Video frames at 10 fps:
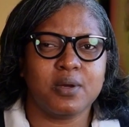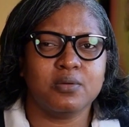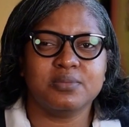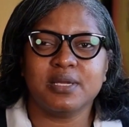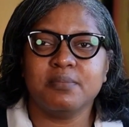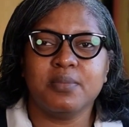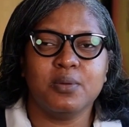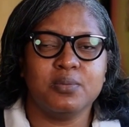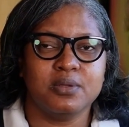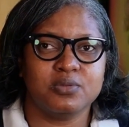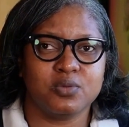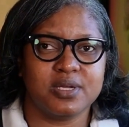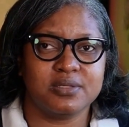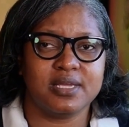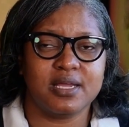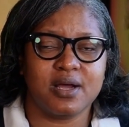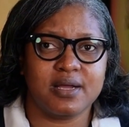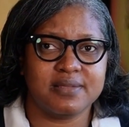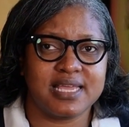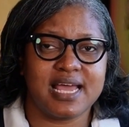on their mobile, where they
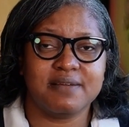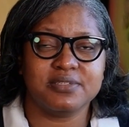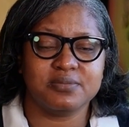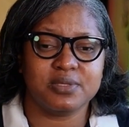are. The average